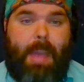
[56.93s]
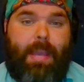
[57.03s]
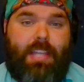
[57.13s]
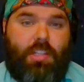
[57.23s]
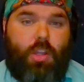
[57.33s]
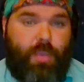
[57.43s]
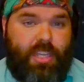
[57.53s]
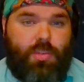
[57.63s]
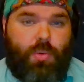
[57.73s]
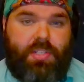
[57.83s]
has low
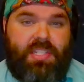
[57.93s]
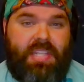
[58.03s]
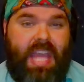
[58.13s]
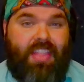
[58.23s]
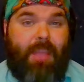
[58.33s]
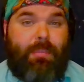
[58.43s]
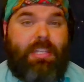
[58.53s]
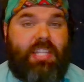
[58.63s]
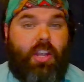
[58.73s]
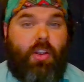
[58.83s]
resources, that
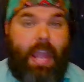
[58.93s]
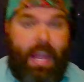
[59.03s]
means that your